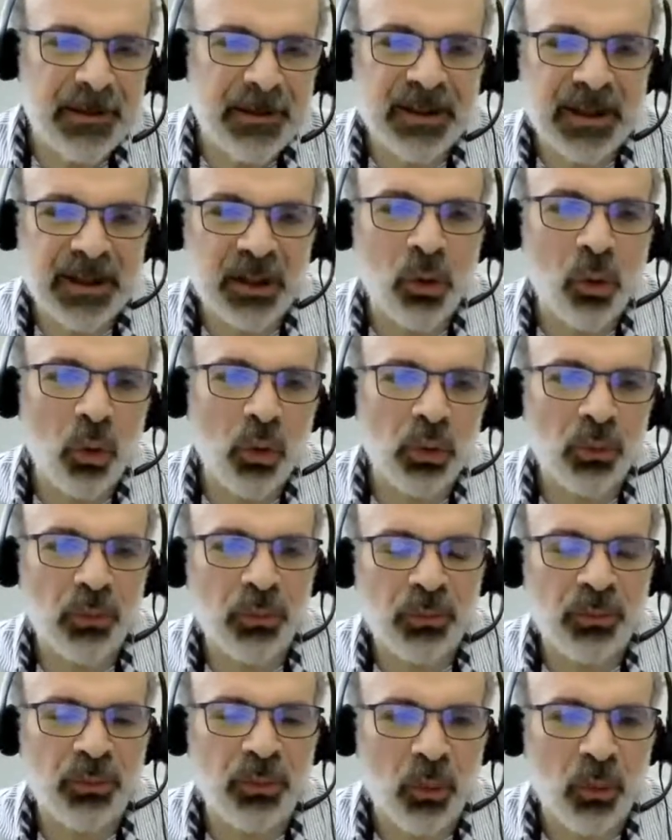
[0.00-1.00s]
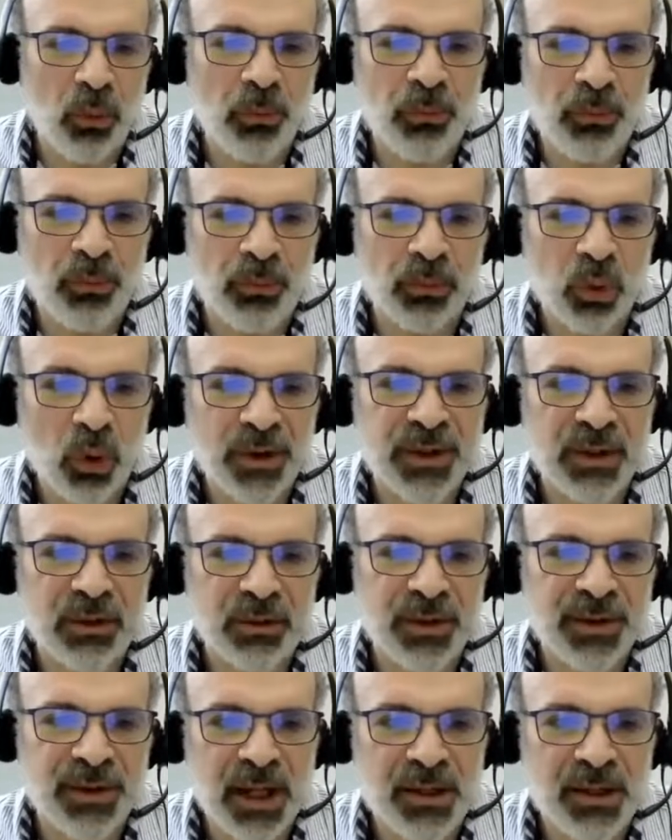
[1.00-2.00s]
goal of clock
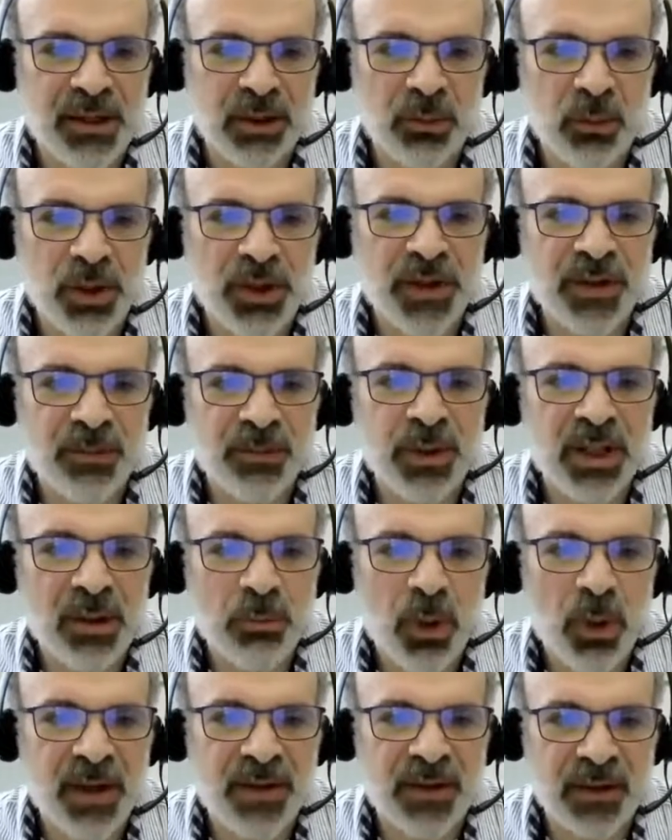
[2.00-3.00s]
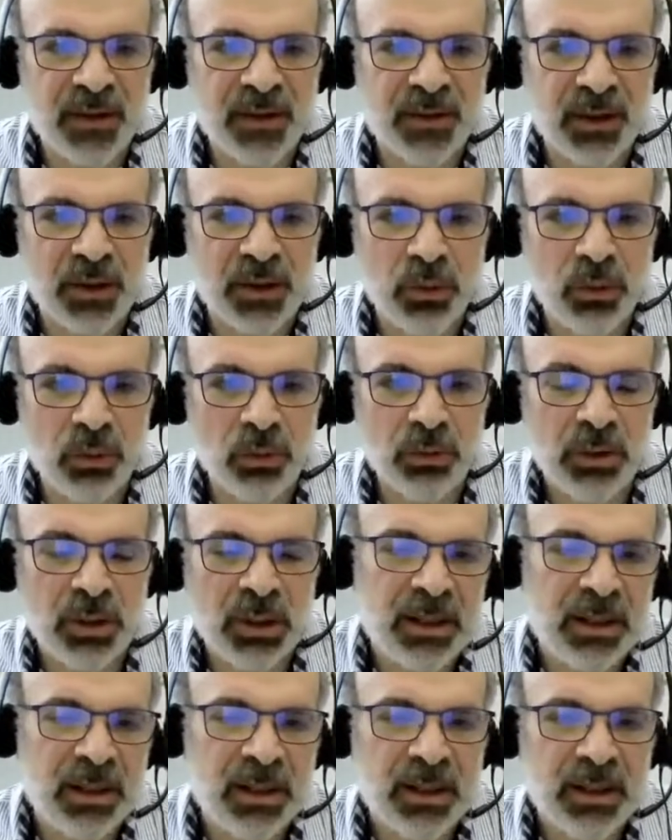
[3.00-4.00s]
synchronization, which is minimizing skew,
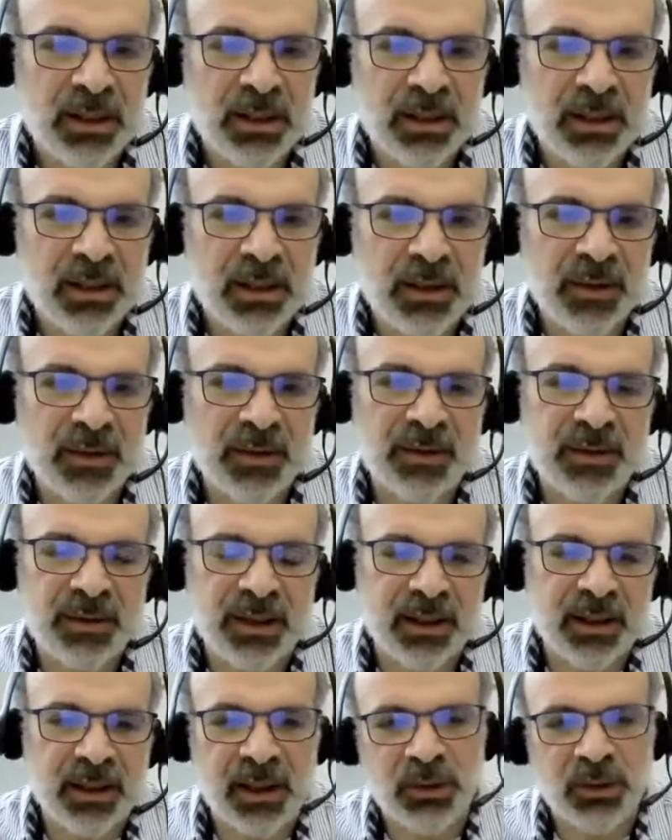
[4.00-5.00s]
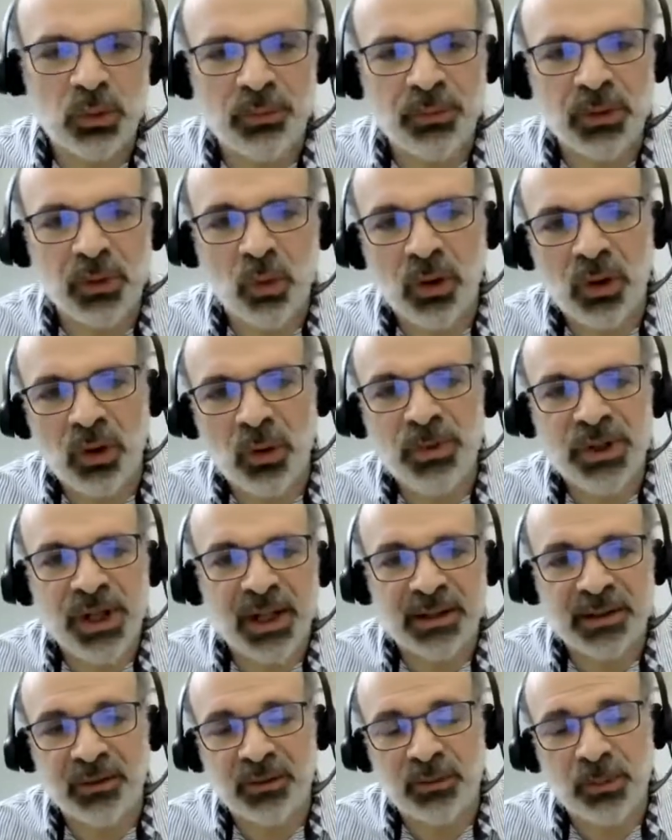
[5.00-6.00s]
is a kind of a wrong
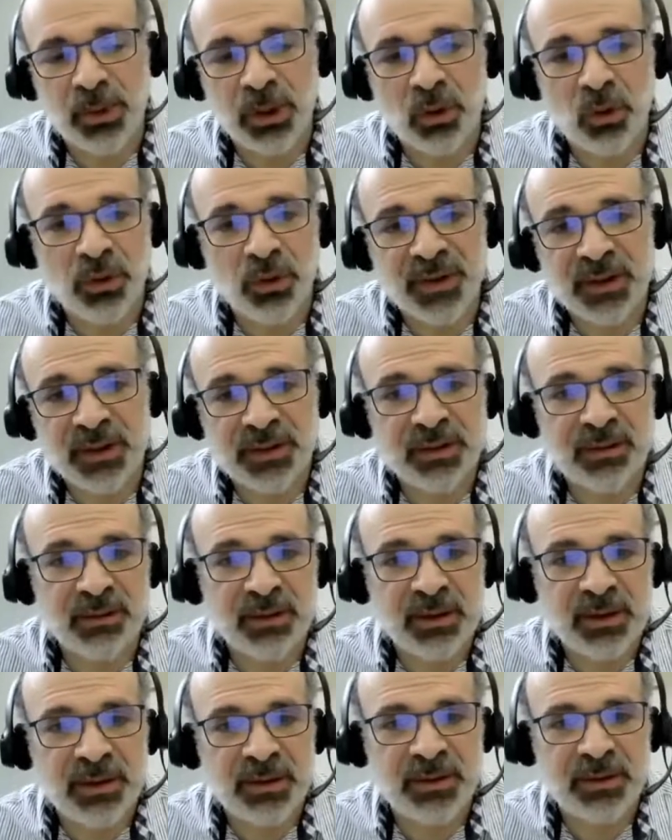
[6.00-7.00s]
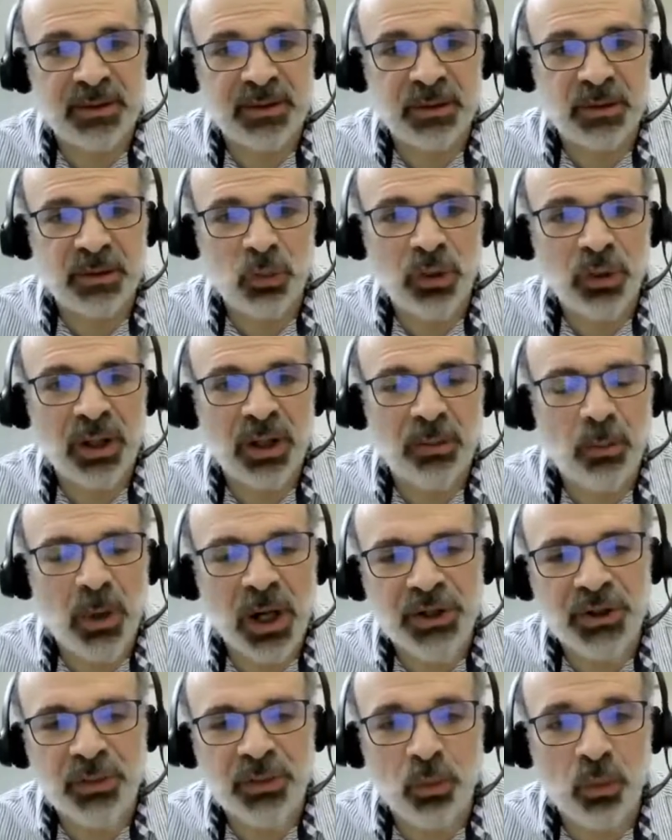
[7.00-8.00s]
objective, because it's doing
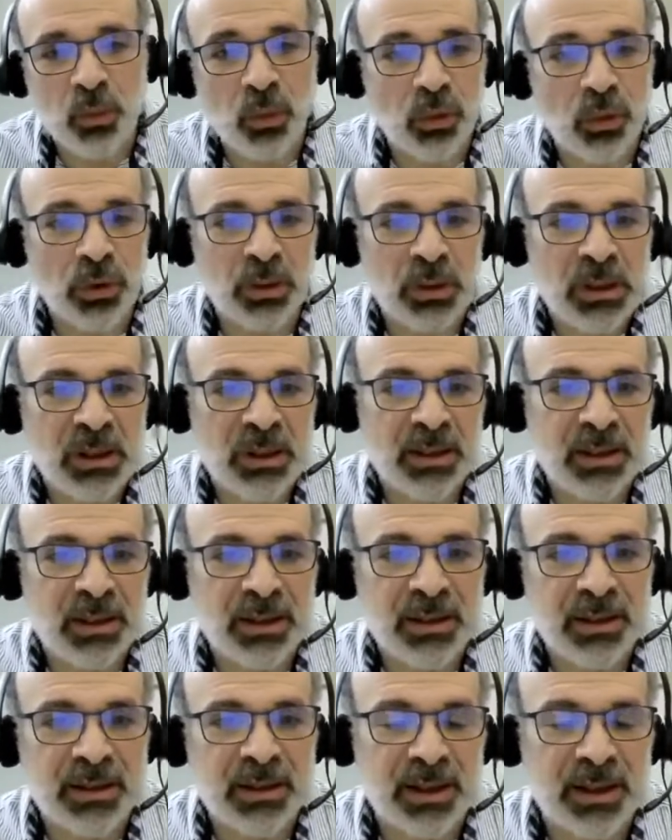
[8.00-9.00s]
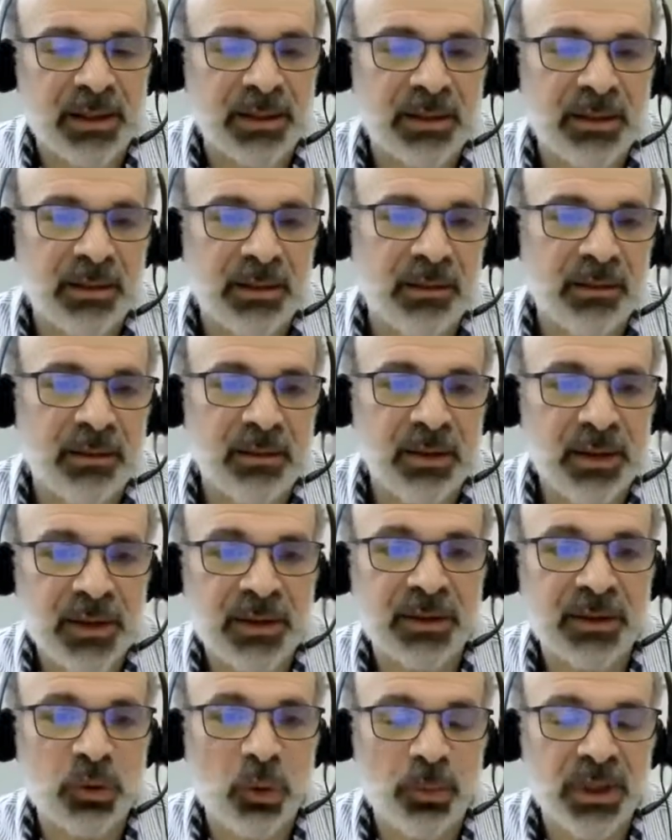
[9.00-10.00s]
much more than
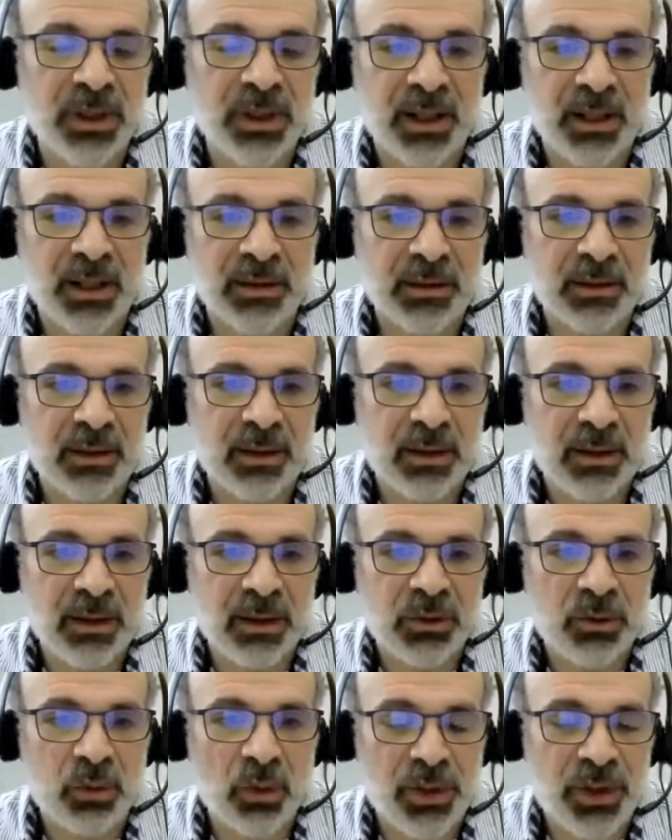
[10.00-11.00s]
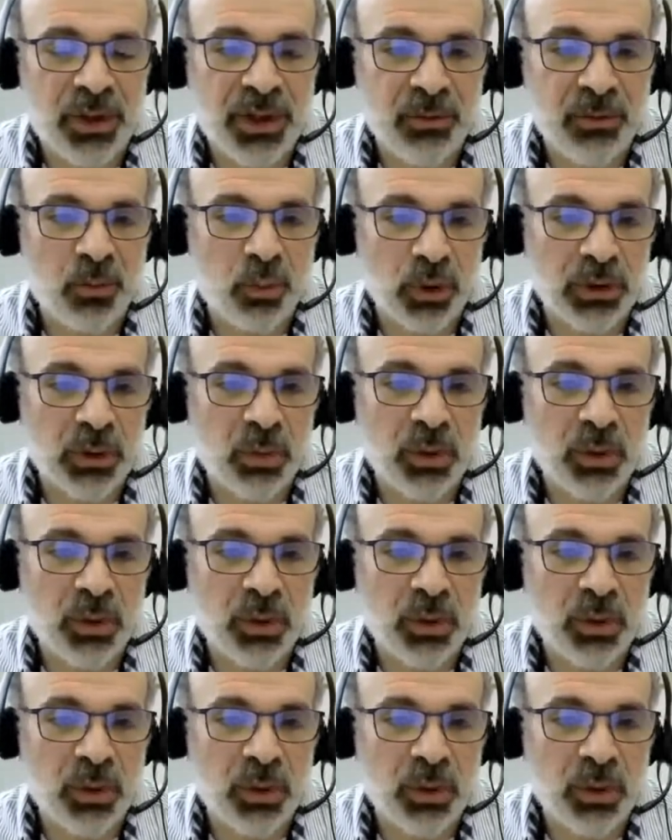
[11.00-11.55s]
needs to be done to achieve what we